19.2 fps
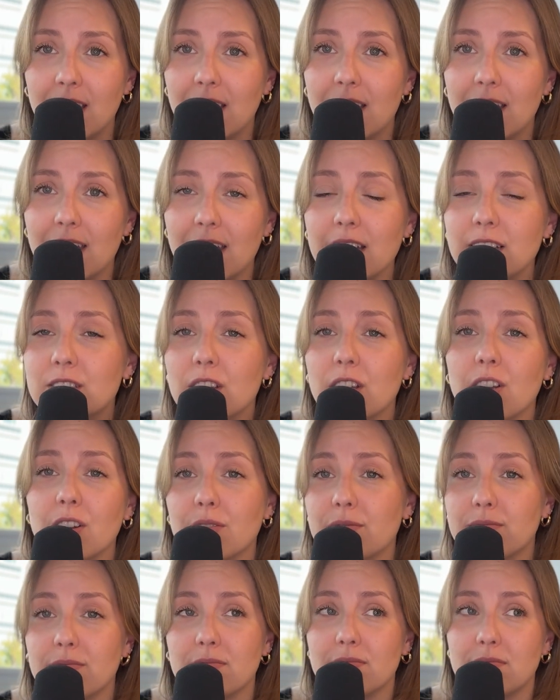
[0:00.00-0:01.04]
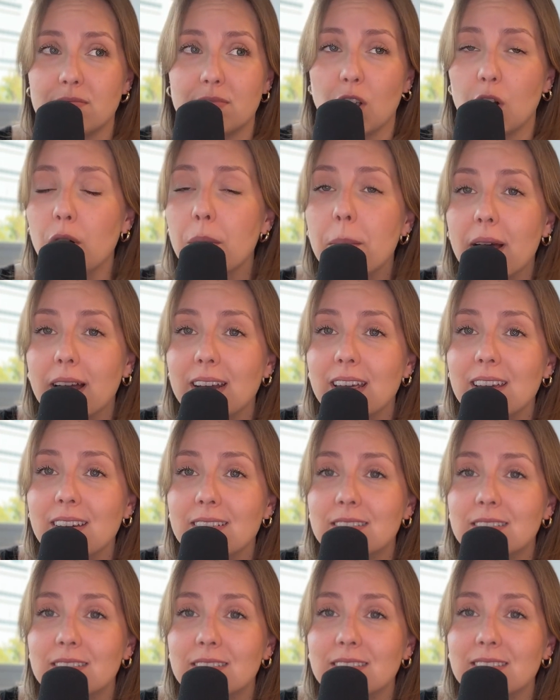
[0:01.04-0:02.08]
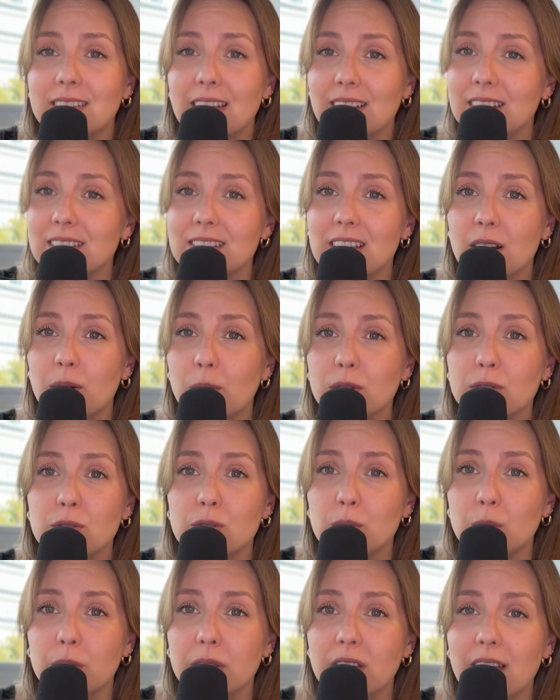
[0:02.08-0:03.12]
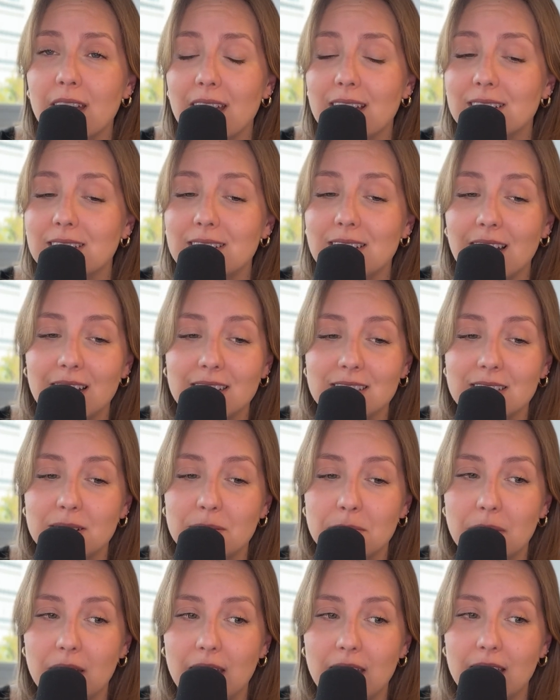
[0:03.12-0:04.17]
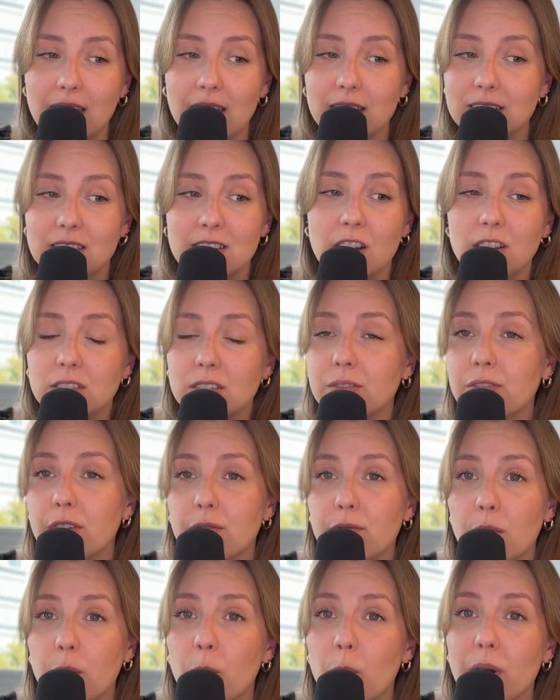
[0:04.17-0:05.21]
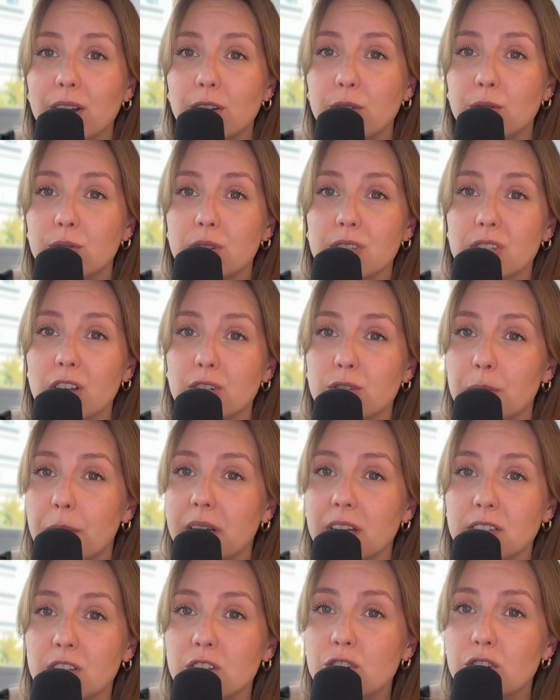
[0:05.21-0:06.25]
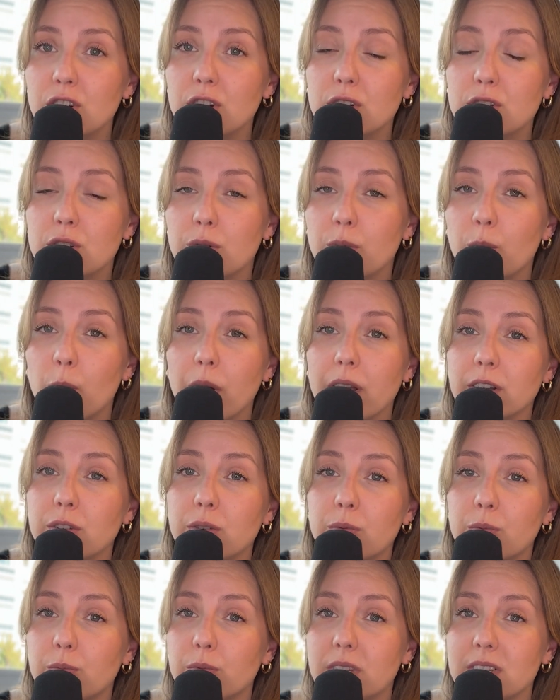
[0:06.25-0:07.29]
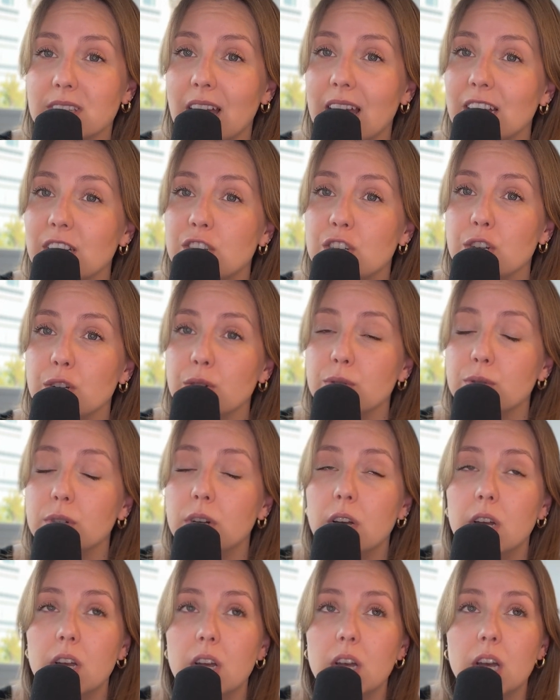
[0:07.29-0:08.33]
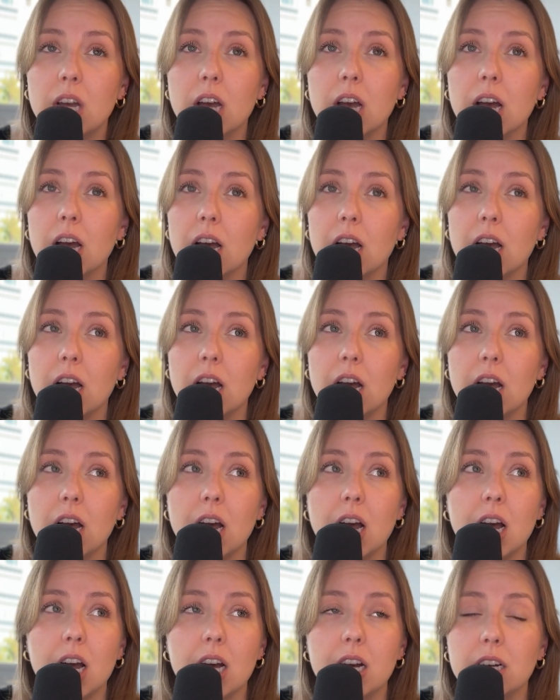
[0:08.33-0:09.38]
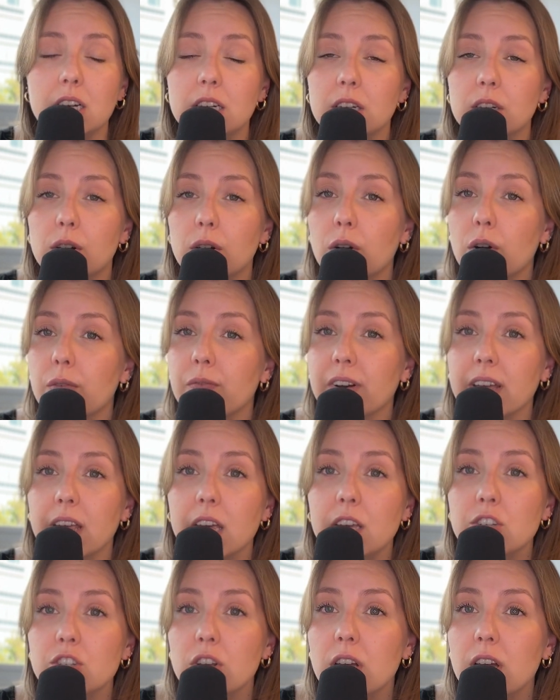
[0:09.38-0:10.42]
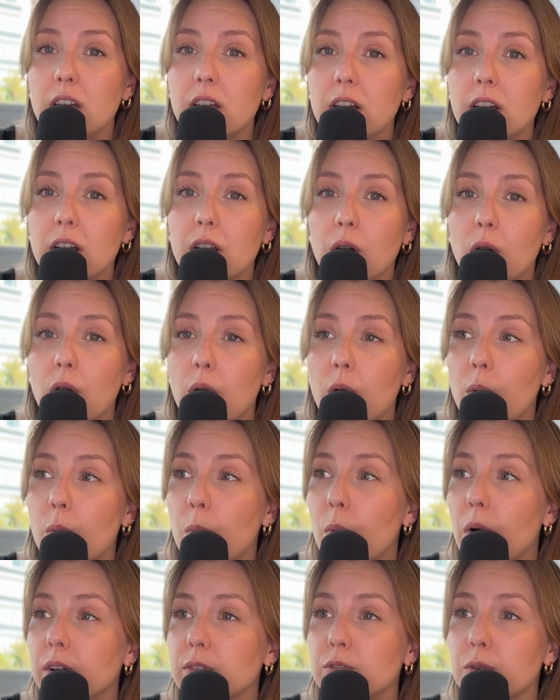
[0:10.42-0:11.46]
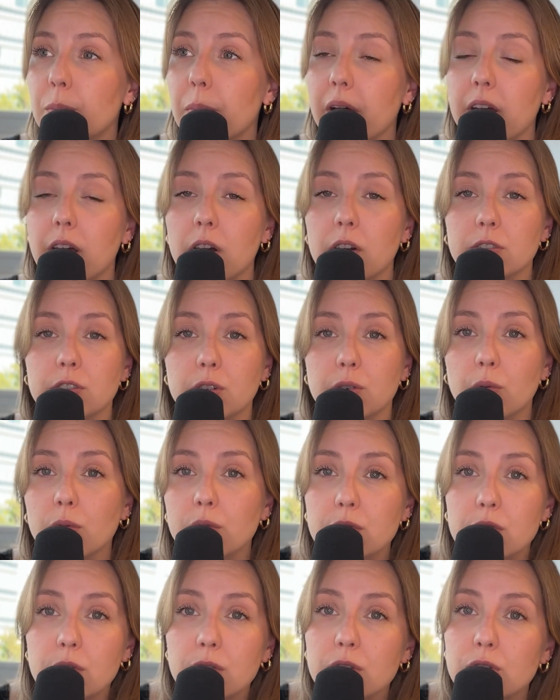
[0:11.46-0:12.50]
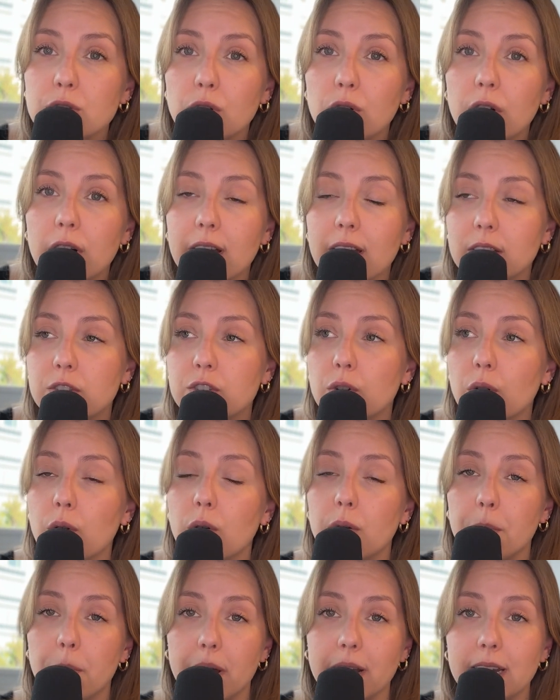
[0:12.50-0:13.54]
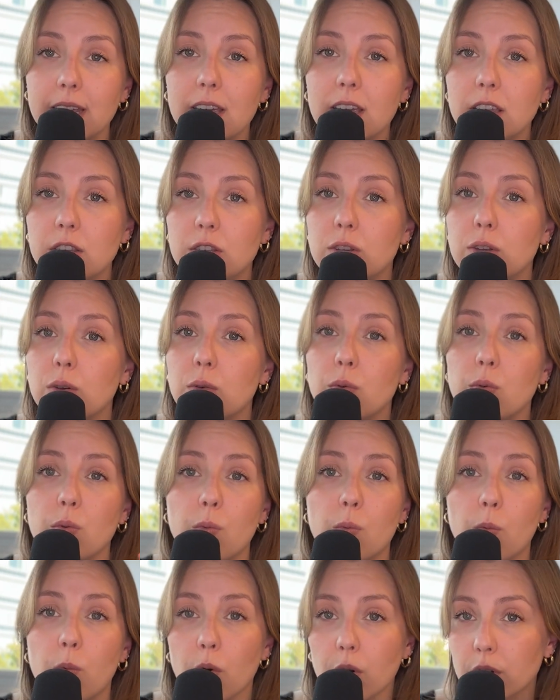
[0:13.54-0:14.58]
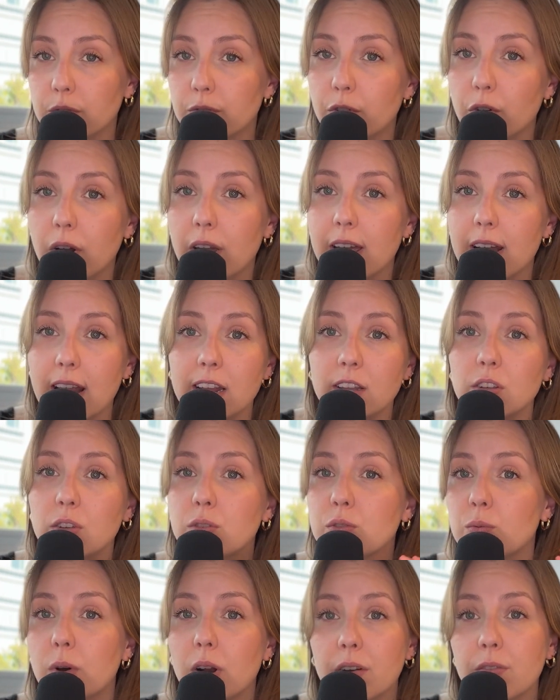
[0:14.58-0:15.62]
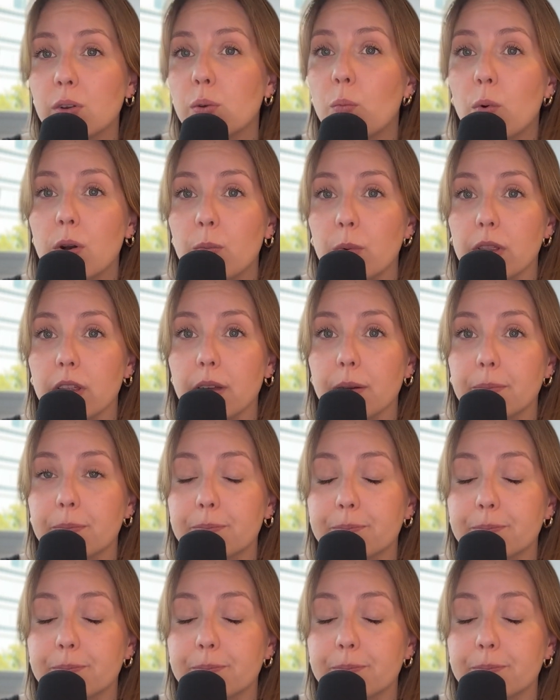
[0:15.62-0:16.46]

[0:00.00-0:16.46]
It's their money. They decided what to do with it. It doesn't make, it's not different from when you decide to buy a t-shirt to when you decide to go on vacation or what to buy on the grocery store. It's your own money. You worked for it and you do whatever you want with it.